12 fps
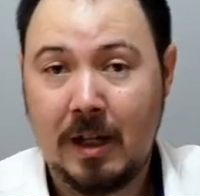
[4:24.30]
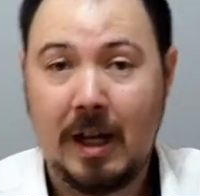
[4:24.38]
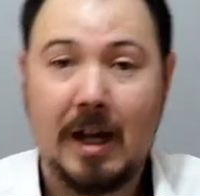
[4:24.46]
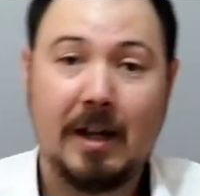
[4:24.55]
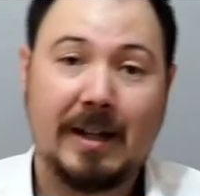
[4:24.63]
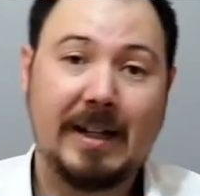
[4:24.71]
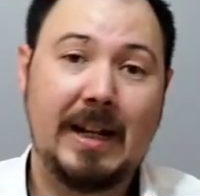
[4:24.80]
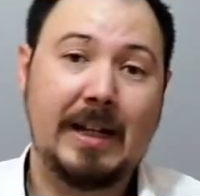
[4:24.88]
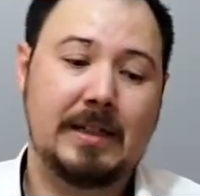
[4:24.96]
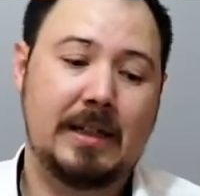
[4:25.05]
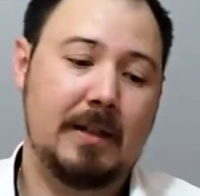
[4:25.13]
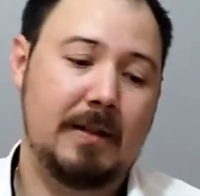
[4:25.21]

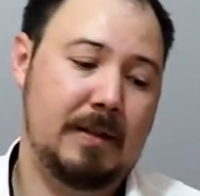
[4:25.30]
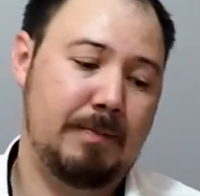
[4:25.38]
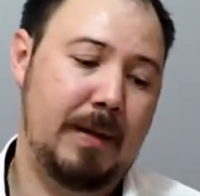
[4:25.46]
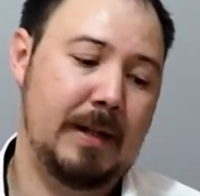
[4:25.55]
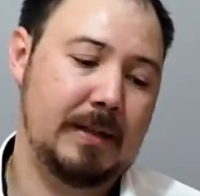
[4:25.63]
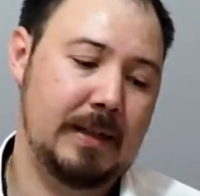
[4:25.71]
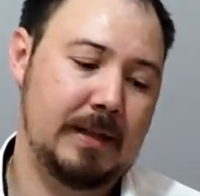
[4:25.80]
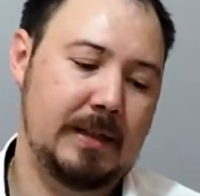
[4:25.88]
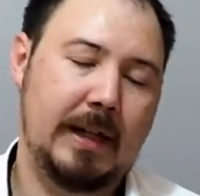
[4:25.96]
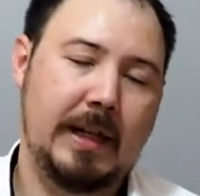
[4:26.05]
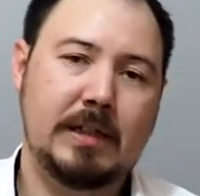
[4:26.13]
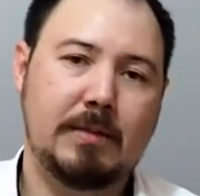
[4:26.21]
Kinect. But as I
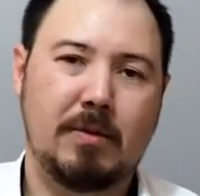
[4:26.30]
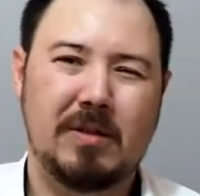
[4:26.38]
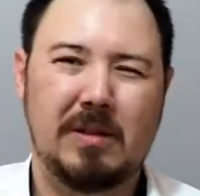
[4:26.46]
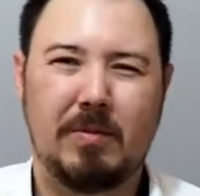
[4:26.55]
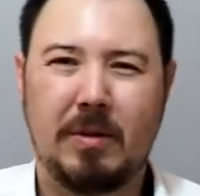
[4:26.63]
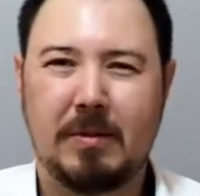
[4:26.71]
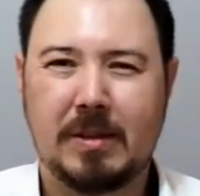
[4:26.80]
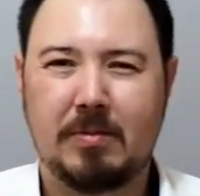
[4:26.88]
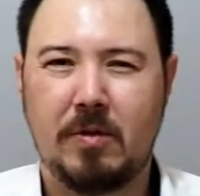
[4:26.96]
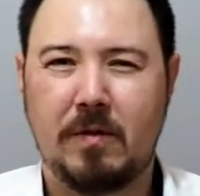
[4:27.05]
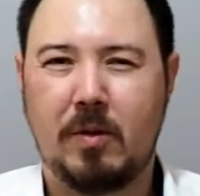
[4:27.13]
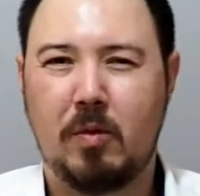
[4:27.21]
said, Xbox is pretty much
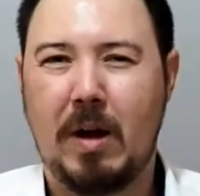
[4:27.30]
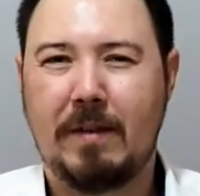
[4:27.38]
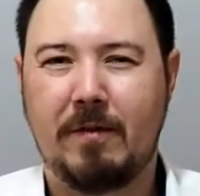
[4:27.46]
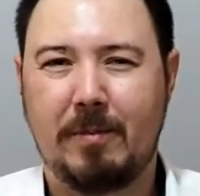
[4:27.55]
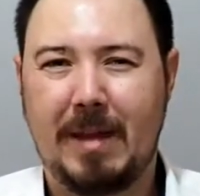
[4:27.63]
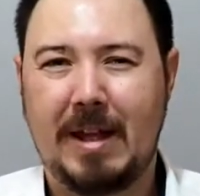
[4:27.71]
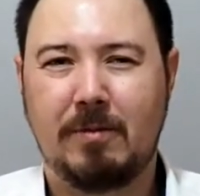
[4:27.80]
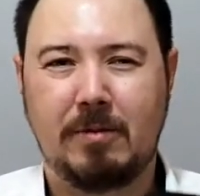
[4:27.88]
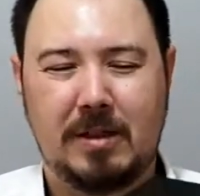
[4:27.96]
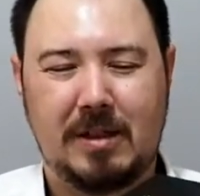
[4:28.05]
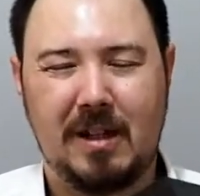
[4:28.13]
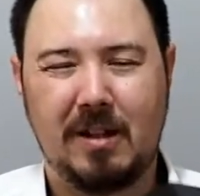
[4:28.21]
moving away from that,
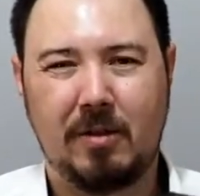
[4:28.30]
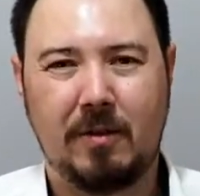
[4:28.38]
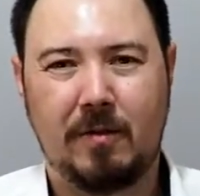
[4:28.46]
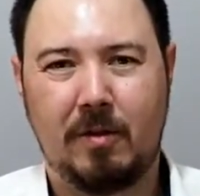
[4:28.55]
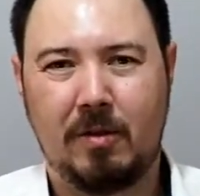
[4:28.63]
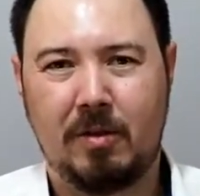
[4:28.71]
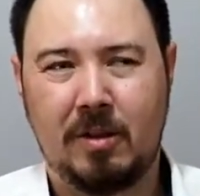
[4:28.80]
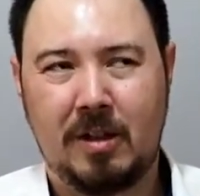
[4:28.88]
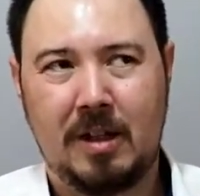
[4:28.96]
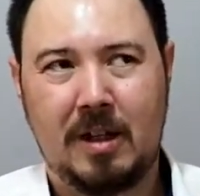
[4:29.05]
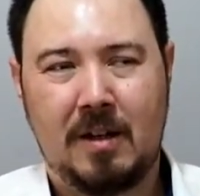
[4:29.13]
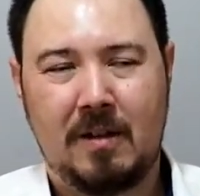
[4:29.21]
which is kind of good for
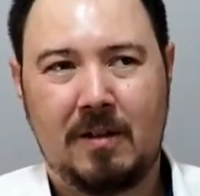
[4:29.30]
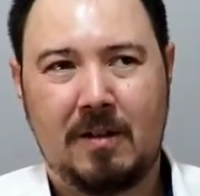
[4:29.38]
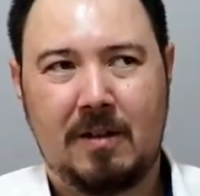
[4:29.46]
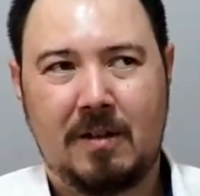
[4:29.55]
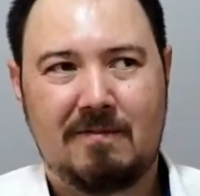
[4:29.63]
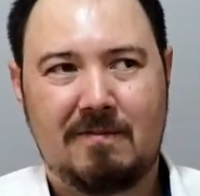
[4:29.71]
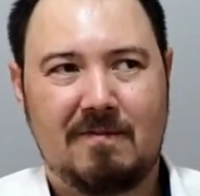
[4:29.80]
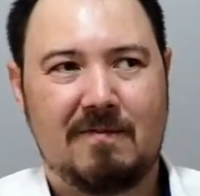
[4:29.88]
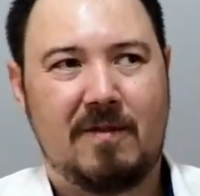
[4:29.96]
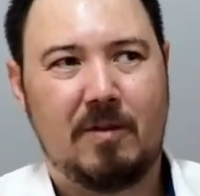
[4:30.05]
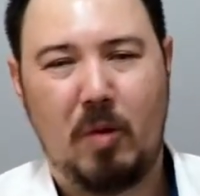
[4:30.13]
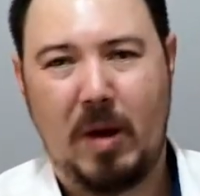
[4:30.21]

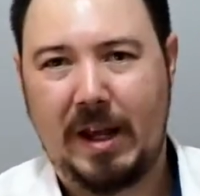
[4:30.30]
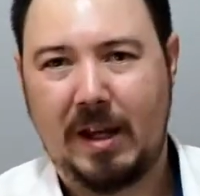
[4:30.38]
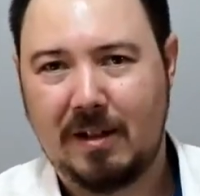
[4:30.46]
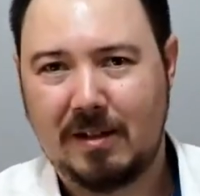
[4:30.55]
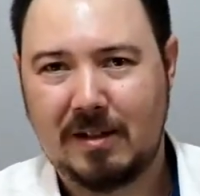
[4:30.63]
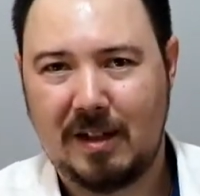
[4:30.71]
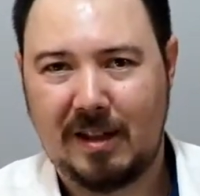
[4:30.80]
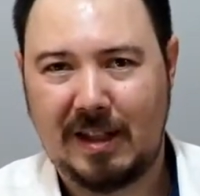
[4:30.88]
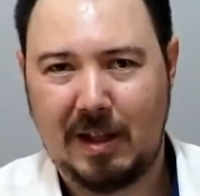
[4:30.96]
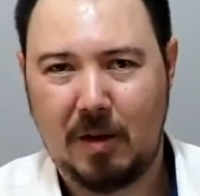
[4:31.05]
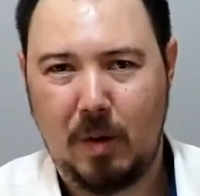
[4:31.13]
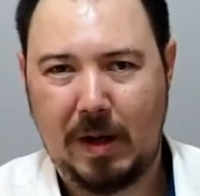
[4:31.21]
Rare, because I
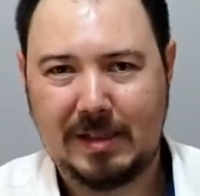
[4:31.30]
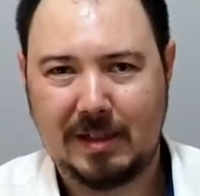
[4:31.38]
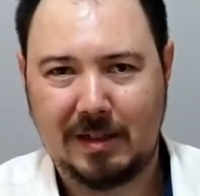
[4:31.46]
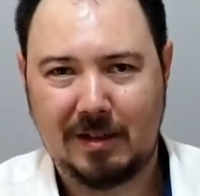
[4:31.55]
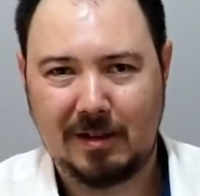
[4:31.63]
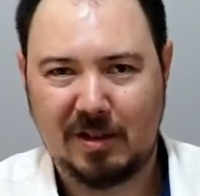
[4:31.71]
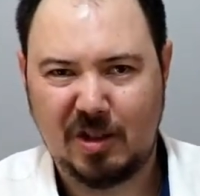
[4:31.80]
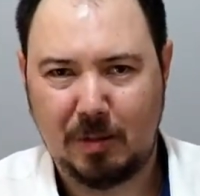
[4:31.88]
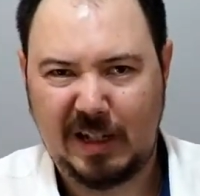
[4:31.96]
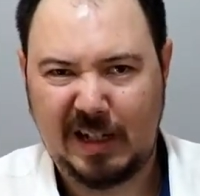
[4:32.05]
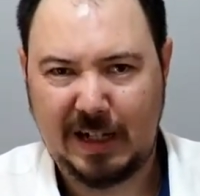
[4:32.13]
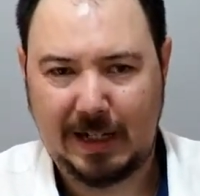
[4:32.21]
think they're wasted
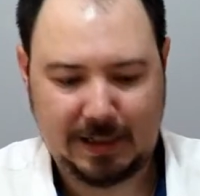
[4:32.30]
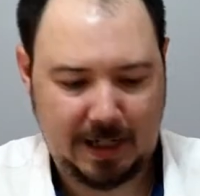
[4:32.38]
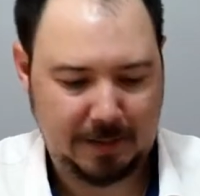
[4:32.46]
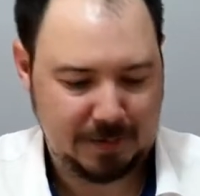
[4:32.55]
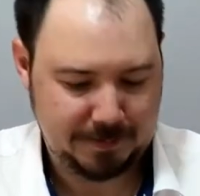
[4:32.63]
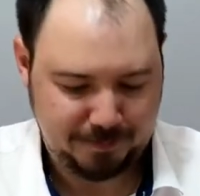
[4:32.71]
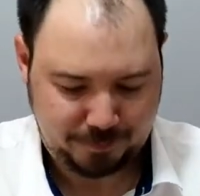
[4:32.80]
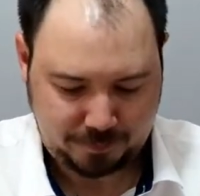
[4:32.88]
doing Kinect games.